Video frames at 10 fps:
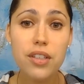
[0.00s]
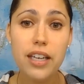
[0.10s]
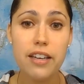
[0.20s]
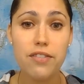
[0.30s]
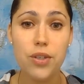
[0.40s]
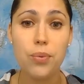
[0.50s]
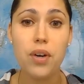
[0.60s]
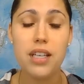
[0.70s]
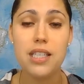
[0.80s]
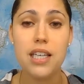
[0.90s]
if you
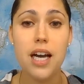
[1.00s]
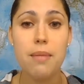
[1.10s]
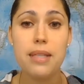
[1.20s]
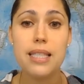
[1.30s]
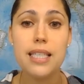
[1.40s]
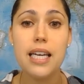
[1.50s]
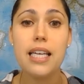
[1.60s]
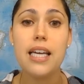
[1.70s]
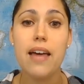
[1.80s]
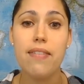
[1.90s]
wanted to come and
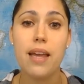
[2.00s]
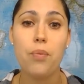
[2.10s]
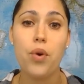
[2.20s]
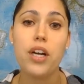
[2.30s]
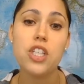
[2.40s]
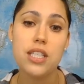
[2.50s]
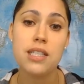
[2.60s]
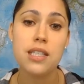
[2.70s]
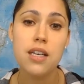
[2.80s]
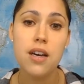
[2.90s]
study and then work
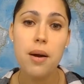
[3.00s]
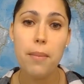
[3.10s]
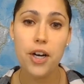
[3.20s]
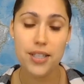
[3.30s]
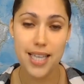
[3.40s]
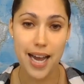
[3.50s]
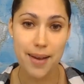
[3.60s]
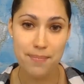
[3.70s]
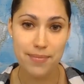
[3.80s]
just part-time.